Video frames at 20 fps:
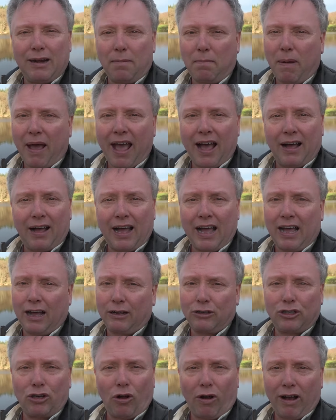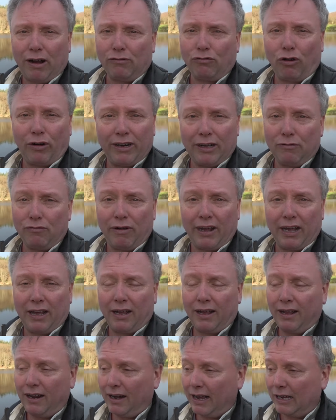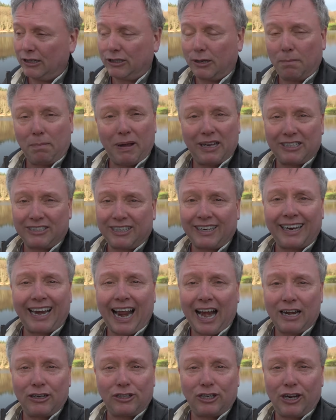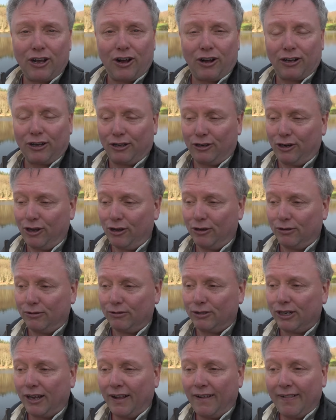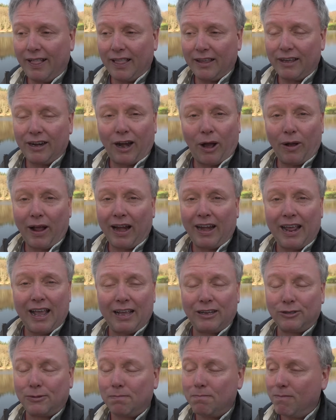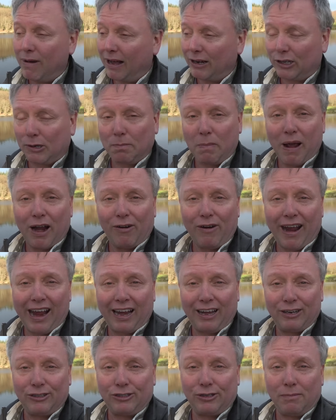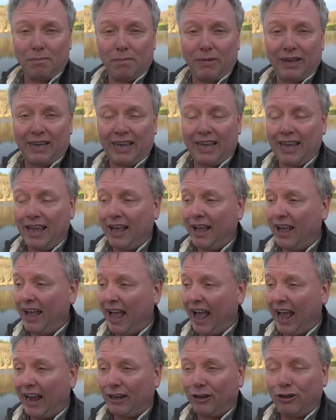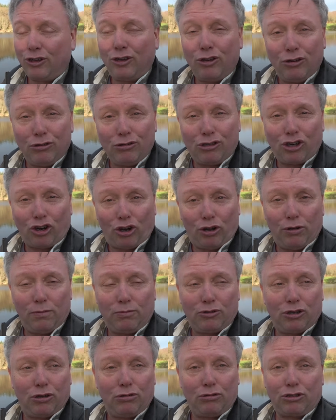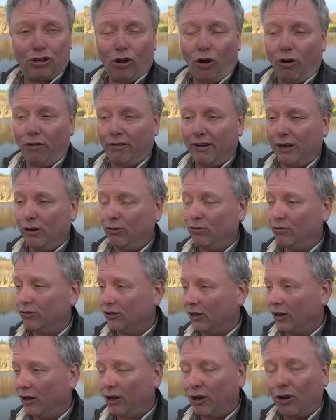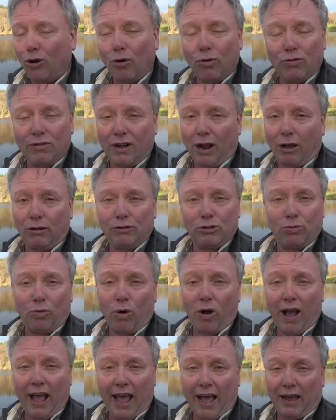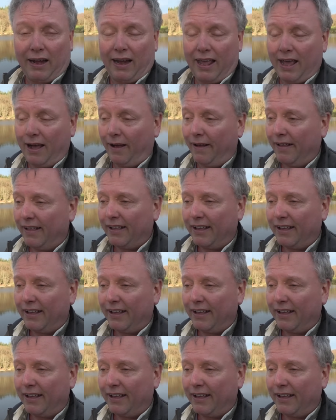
about how to tie a Ronnie rig. That's the best analogy I can use. You know, and there's much better anglers than me, and YouTube tutorials and God knows what out there